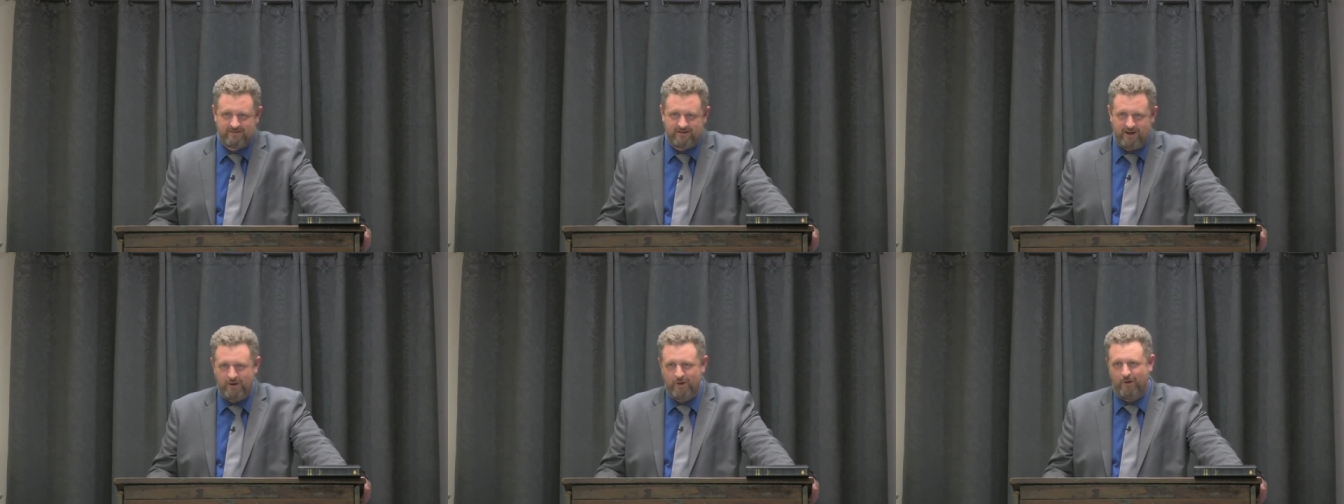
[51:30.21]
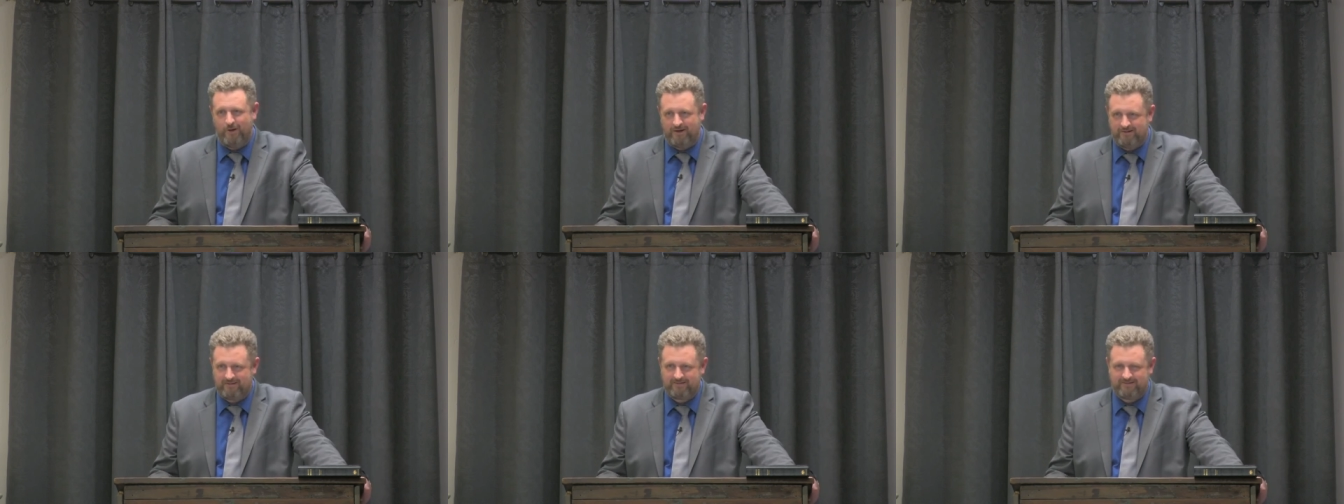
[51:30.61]
I know it.
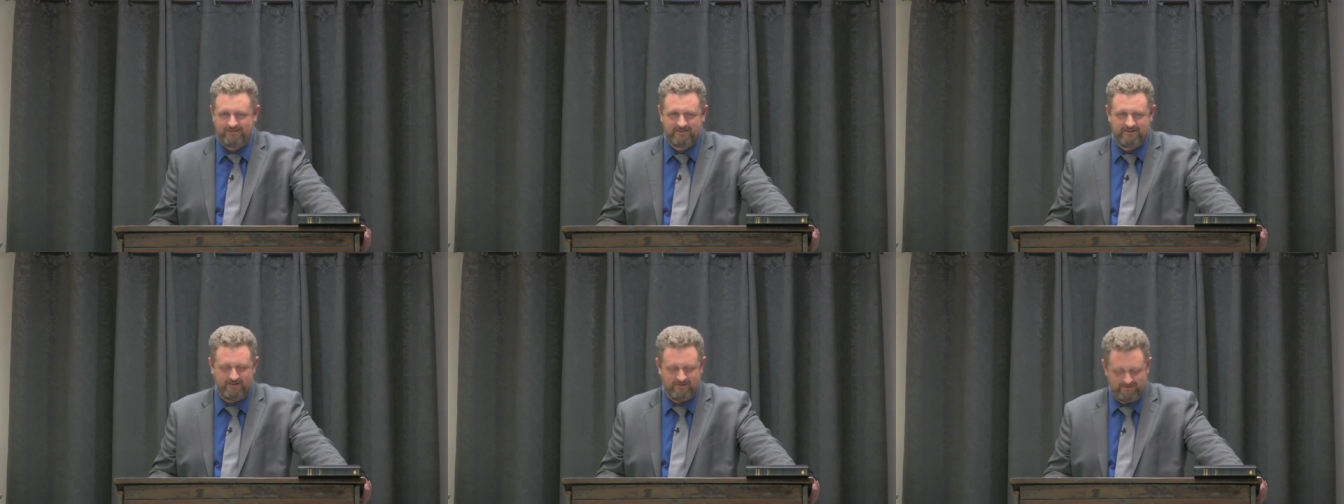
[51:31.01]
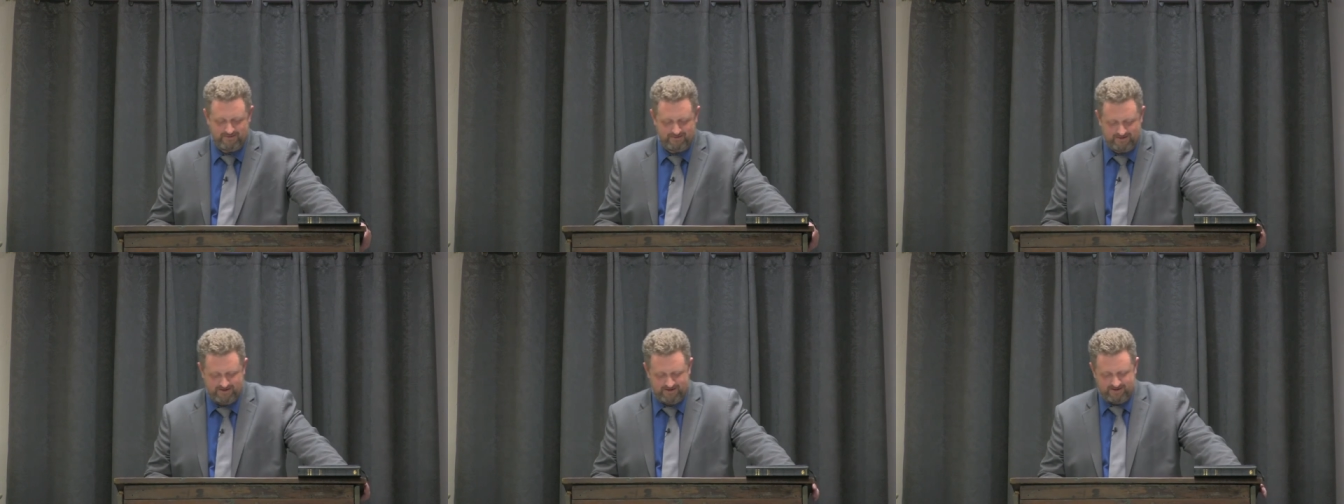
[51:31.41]
You know,
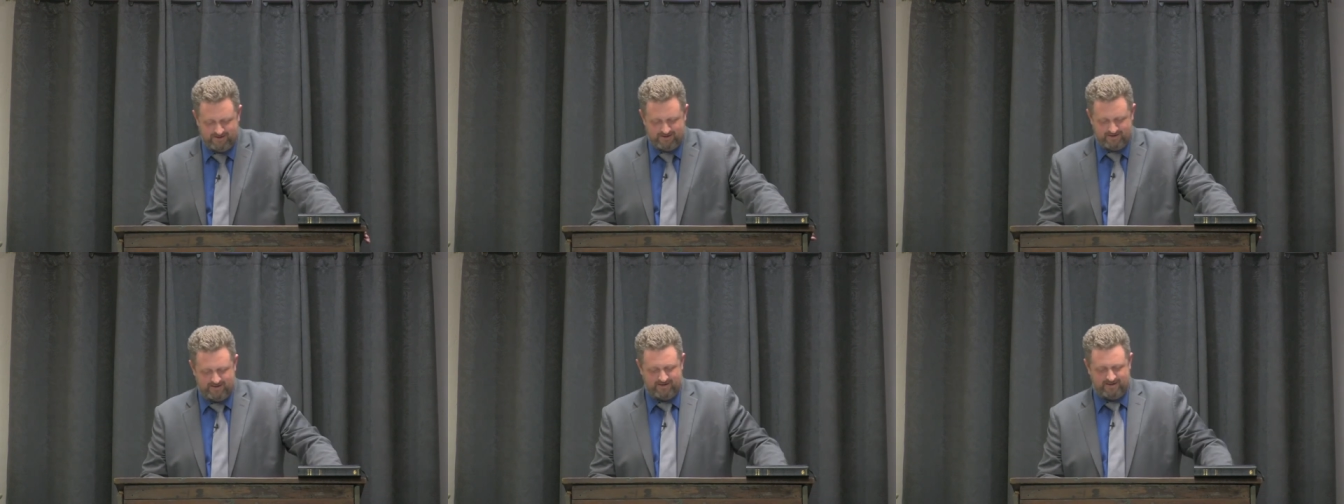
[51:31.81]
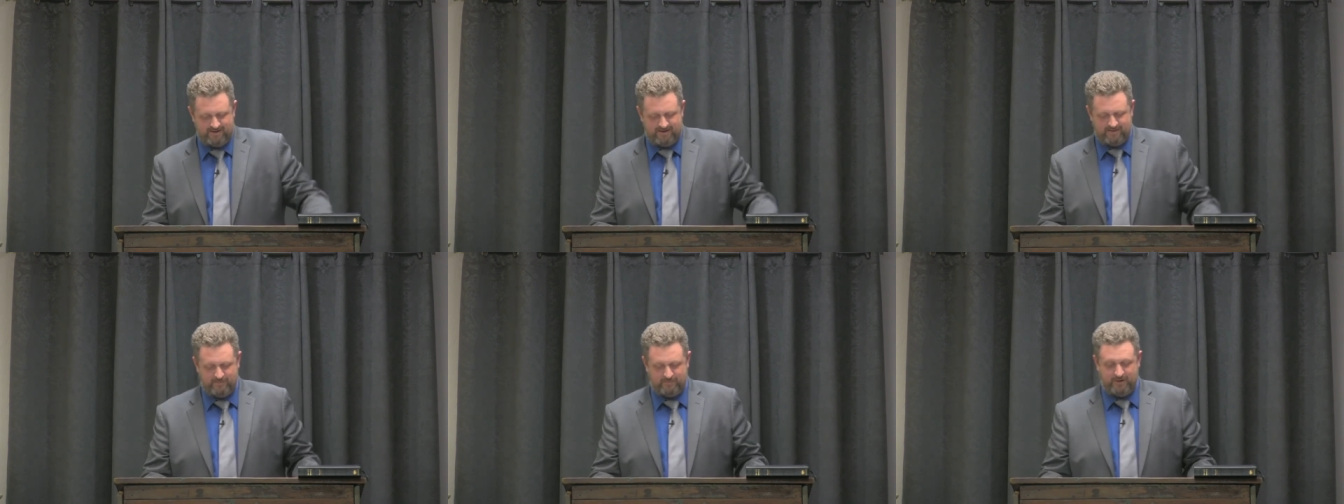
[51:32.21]

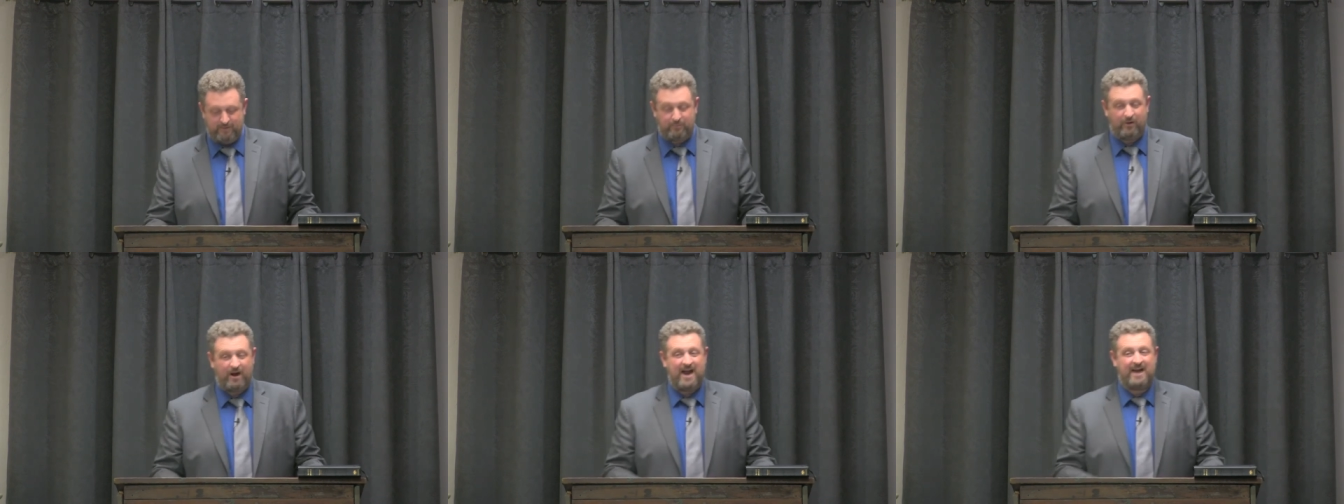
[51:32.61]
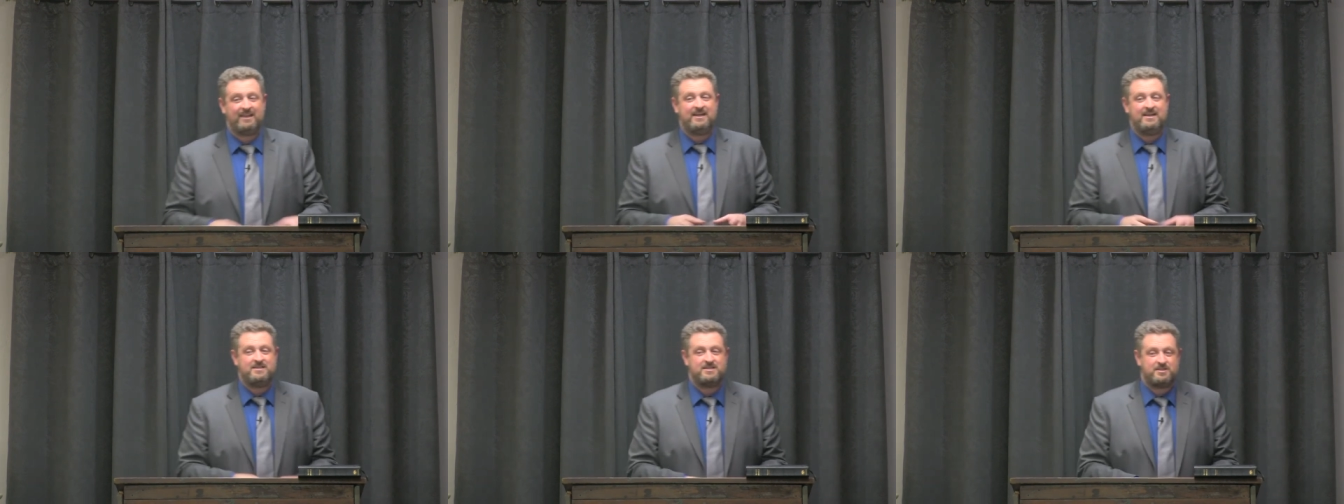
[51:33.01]
but pride
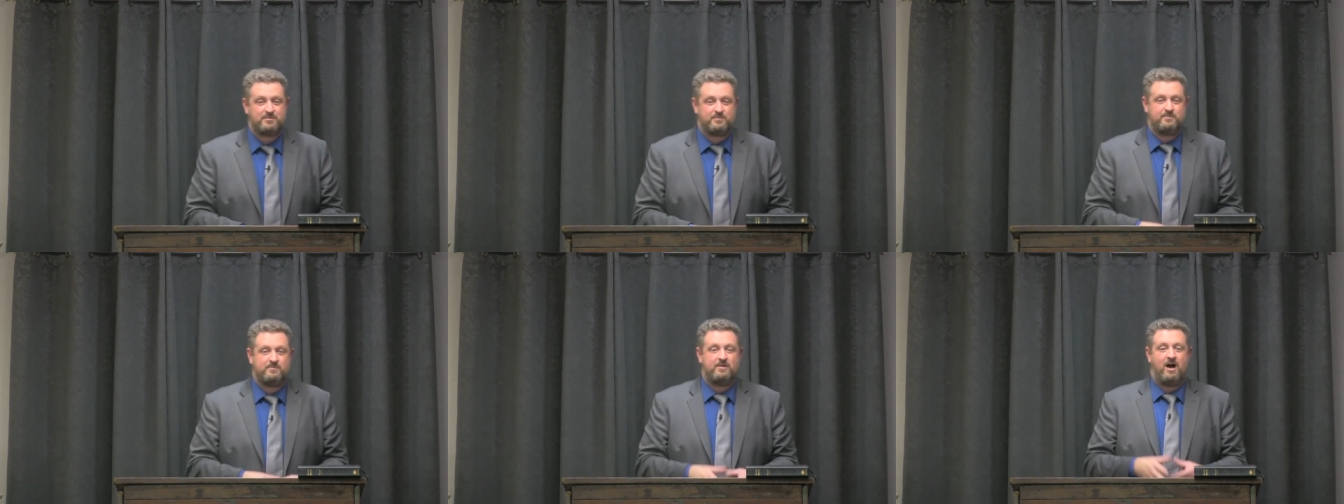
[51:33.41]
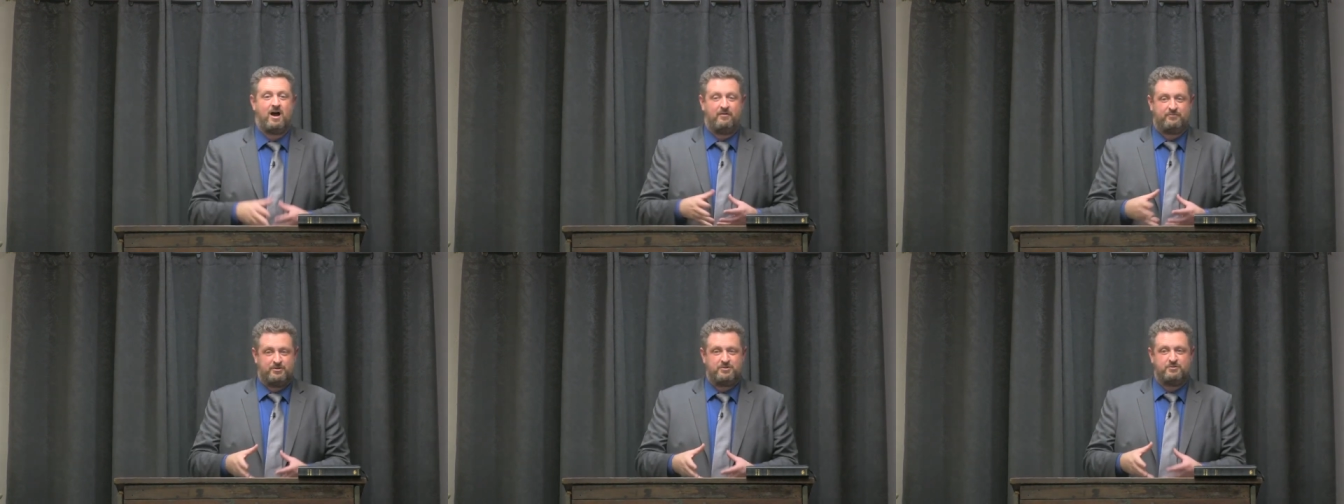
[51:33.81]
leads us
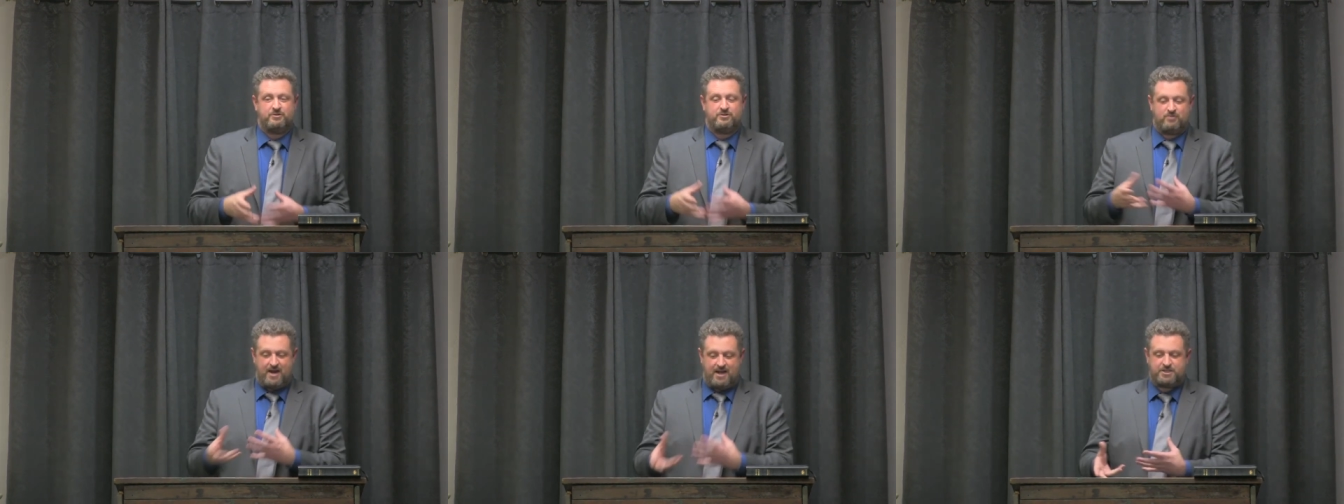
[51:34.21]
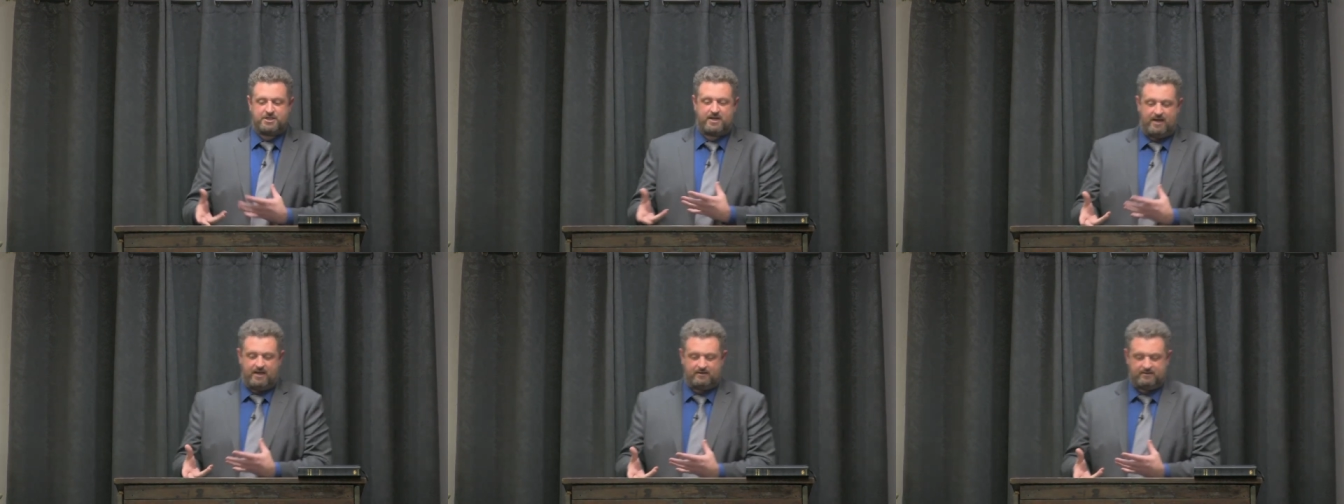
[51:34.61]
often to a
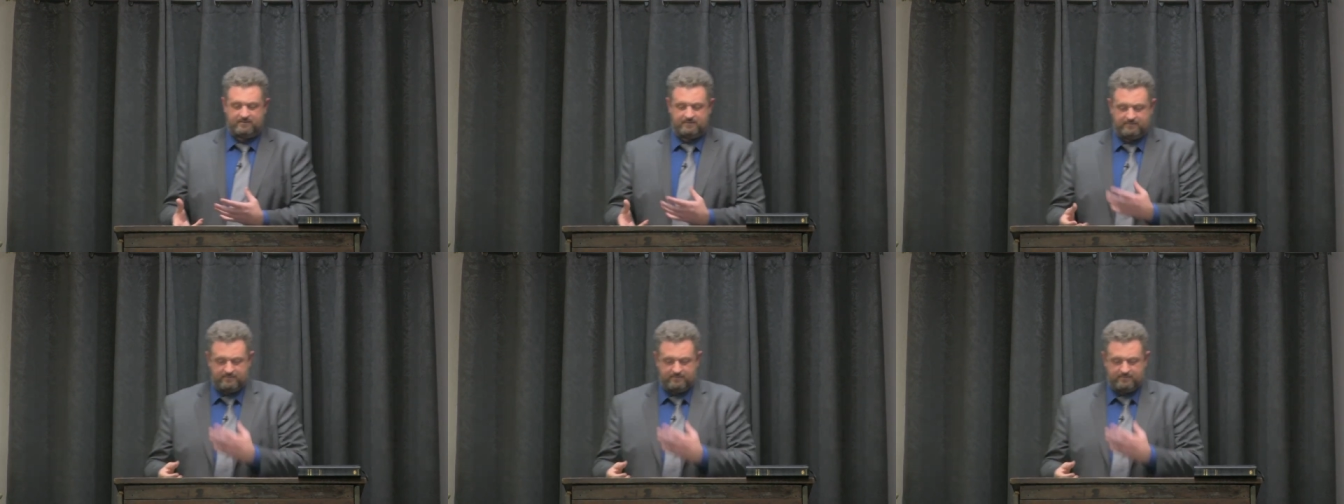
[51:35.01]
tragic end.